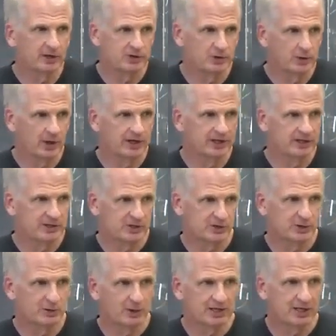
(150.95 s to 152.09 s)
on Ukrainian
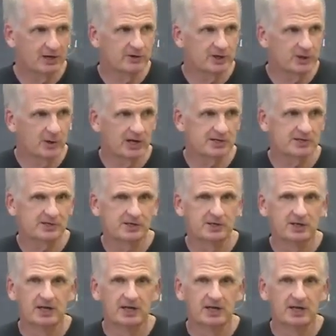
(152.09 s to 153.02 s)
history right now in the U.S.